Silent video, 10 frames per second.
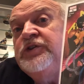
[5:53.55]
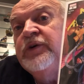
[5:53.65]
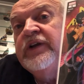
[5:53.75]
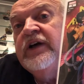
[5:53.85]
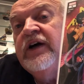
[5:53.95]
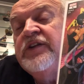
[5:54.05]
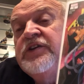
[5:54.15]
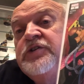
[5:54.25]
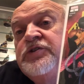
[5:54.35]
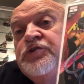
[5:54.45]
to it. The
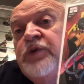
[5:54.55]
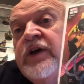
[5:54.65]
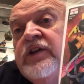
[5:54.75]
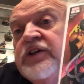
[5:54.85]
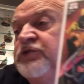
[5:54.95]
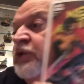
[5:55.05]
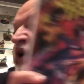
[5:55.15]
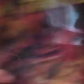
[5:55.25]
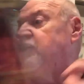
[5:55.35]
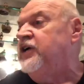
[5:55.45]
new trailer looks
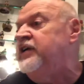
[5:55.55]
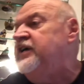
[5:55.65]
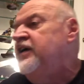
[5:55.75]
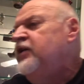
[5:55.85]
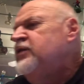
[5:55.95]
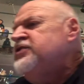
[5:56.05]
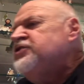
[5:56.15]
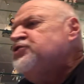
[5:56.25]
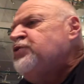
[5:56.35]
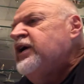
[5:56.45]
really good. The original
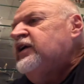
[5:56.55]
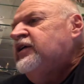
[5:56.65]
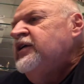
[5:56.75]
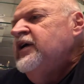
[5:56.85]
trailer